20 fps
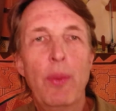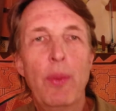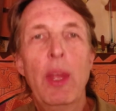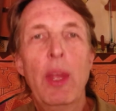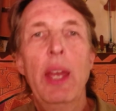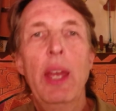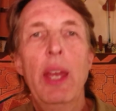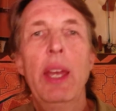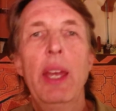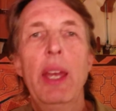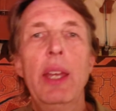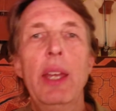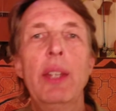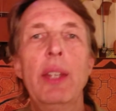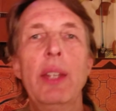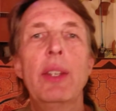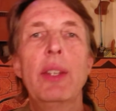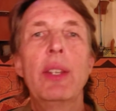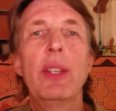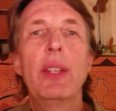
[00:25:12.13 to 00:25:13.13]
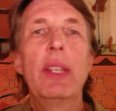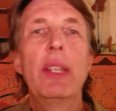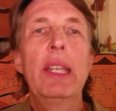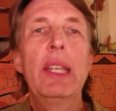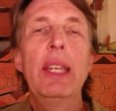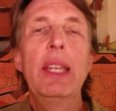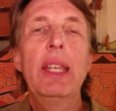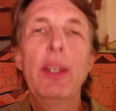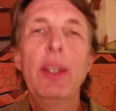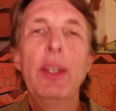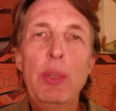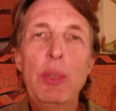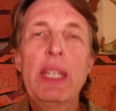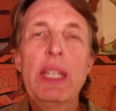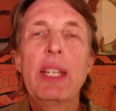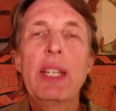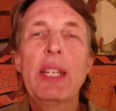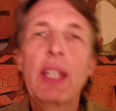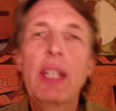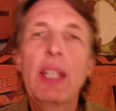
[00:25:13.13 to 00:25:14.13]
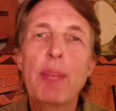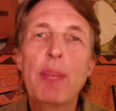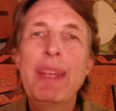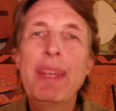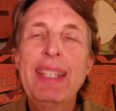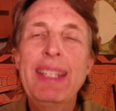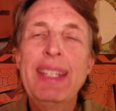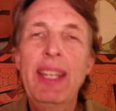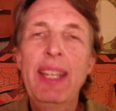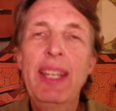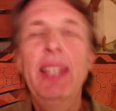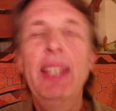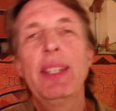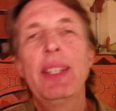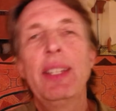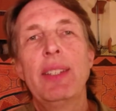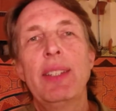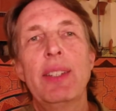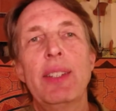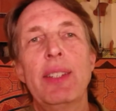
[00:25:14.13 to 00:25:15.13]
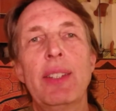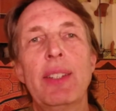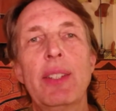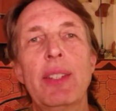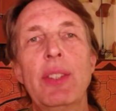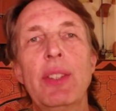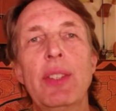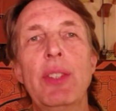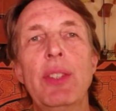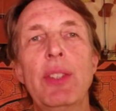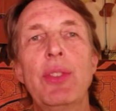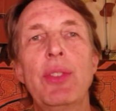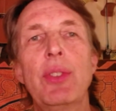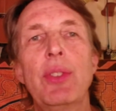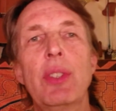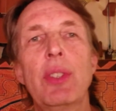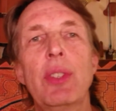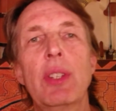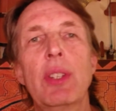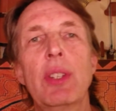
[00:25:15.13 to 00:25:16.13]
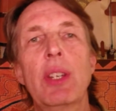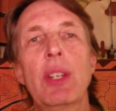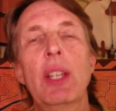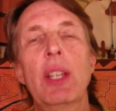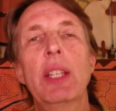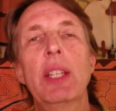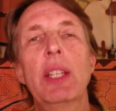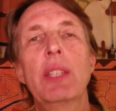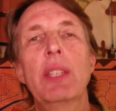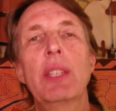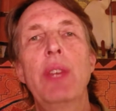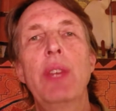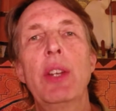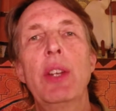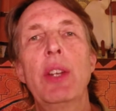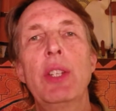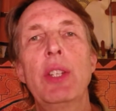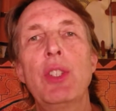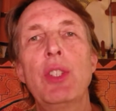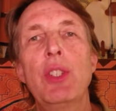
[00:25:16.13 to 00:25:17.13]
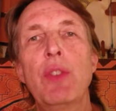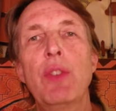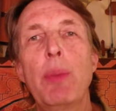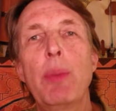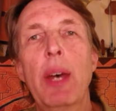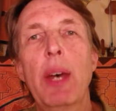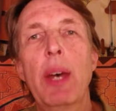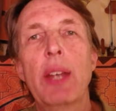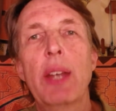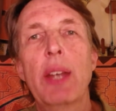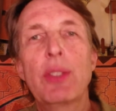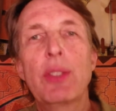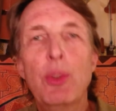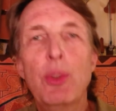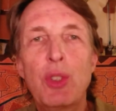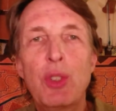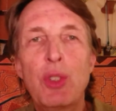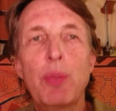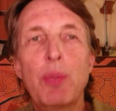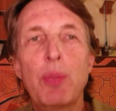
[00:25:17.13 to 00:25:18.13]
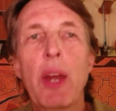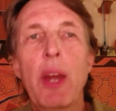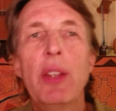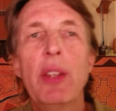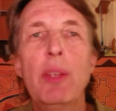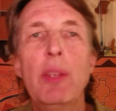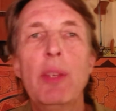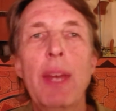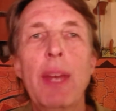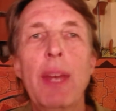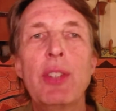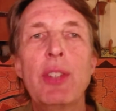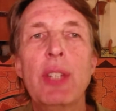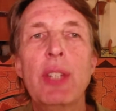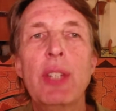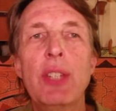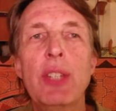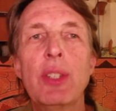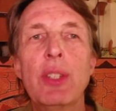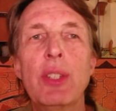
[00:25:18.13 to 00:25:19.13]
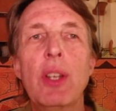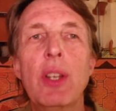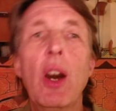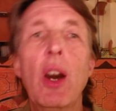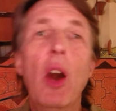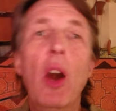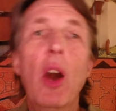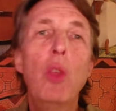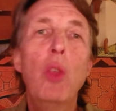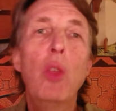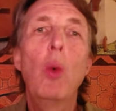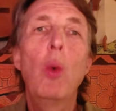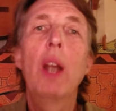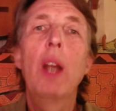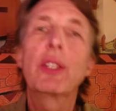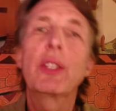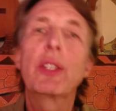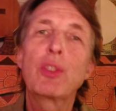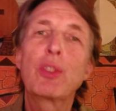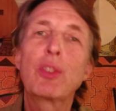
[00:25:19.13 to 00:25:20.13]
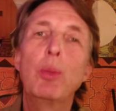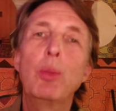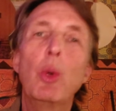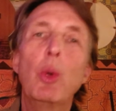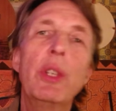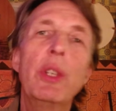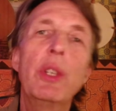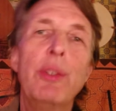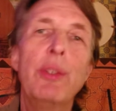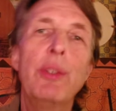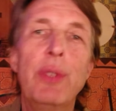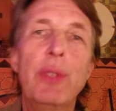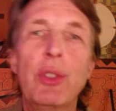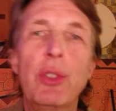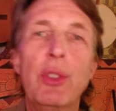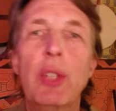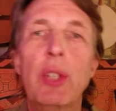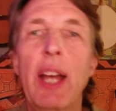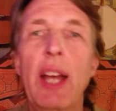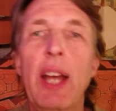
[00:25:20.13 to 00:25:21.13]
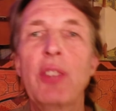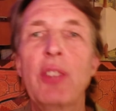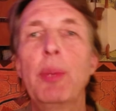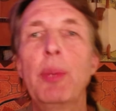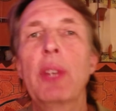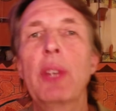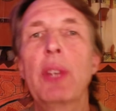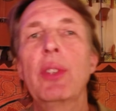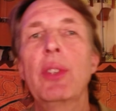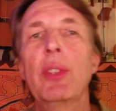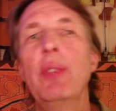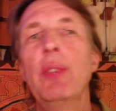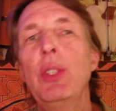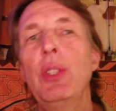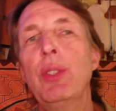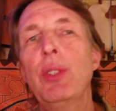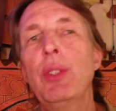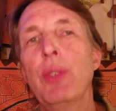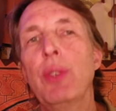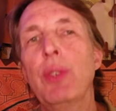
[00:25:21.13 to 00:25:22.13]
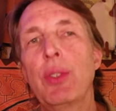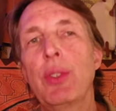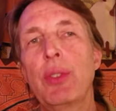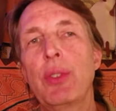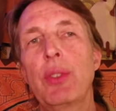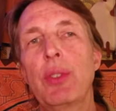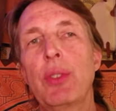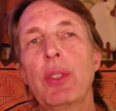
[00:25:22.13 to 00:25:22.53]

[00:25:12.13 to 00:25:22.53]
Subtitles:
And we can maintain this collective heritage of the past to inspire the imagination, all the while exploring the physical aspects of the universe,